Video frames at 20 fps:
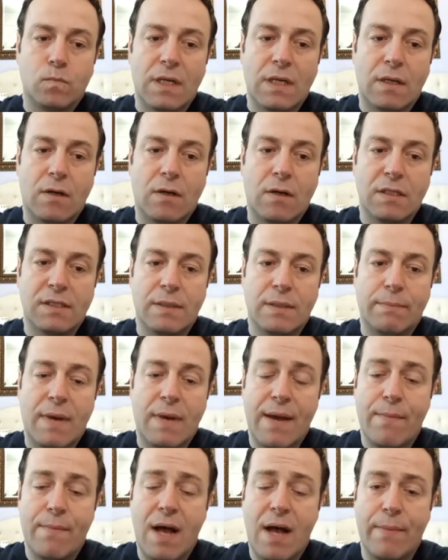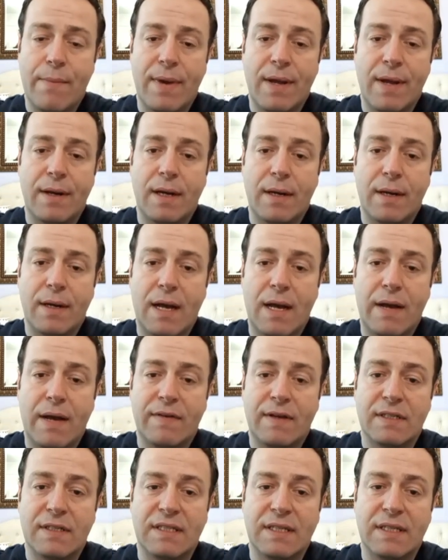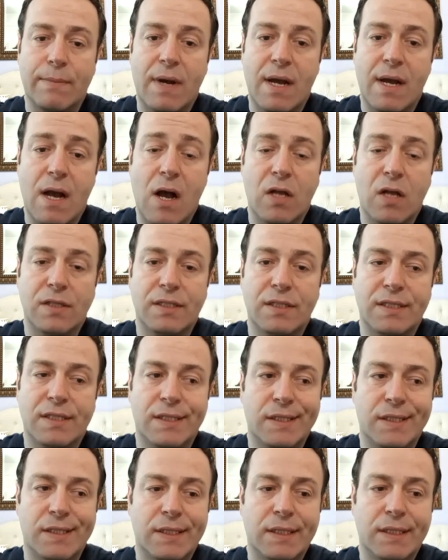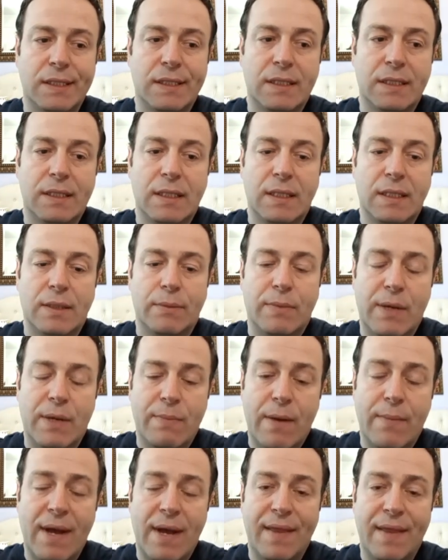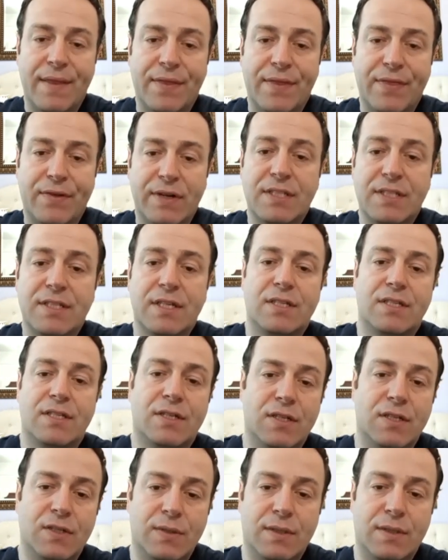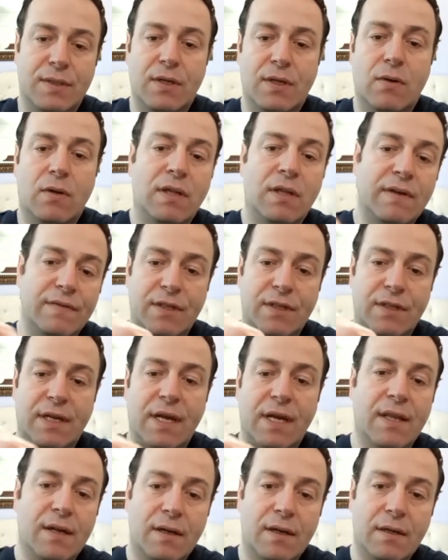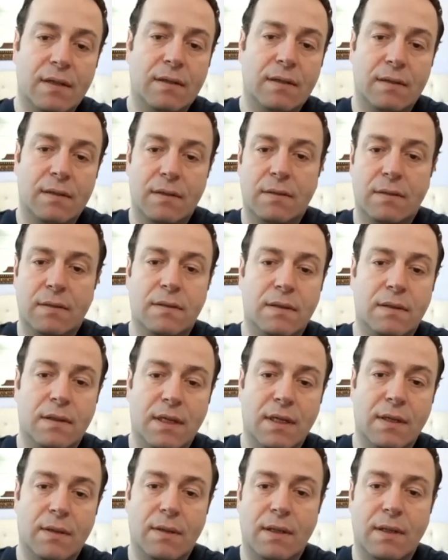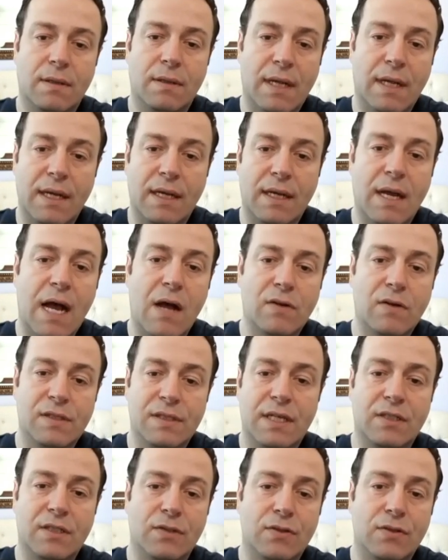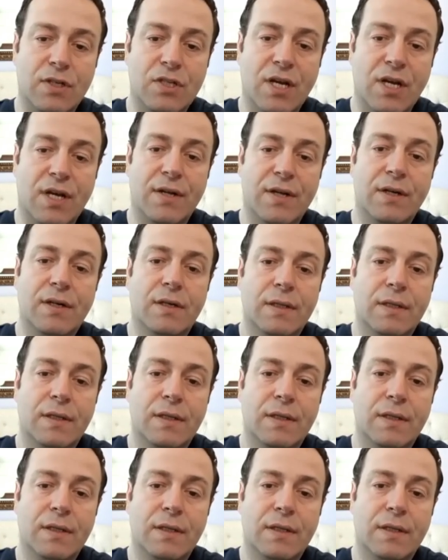Because my mom and obviously my aunts, my mom had three sisters. They all lived together in like house next to each other.